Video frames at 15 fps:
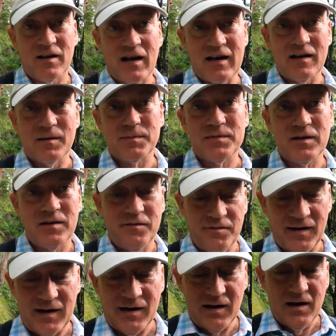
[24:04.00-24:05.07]
could end up sort of
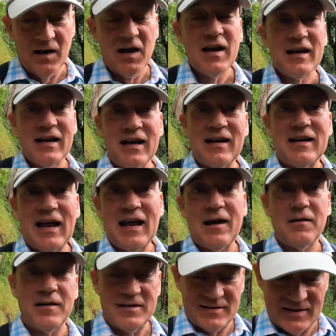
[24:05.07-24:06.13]
like getting
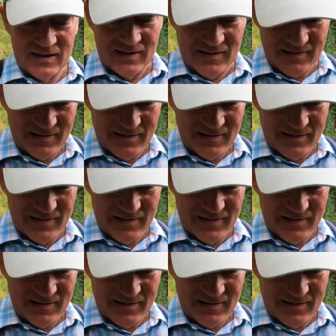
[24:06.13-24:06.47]
down this